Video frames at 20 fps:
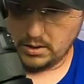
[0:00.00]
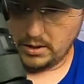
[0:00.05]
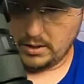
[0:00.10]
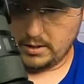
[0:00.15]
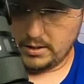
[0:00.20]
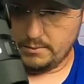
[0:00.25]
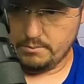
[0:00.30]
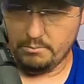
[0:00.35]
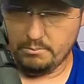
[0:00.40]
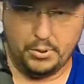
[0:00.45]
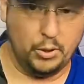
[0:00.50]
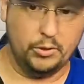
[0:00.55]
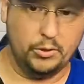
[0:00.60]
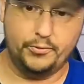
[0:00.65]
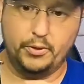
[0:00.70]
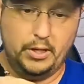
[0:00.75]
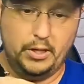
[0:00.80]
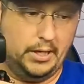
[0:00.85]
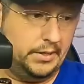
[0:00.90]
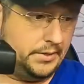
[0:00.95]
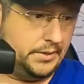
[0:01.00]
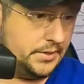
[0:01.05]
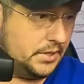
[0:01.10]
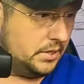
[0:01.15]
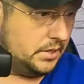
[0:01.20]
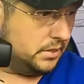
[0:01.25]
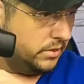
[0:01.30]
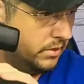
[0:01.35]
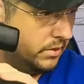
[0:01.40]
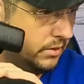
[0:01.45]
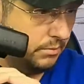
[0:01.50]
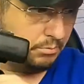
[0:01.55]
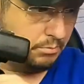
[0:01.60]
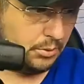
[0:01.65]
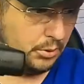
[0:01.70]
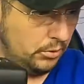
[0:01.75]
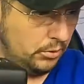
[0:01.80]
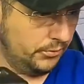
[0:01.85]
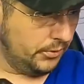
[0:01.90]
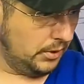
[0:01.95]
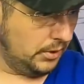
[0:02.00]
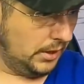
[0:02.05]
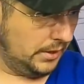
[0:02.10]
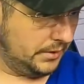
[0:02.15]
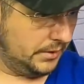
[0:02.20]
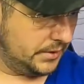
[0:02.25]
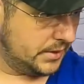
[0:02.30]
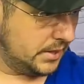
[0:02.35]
Beautiful lens.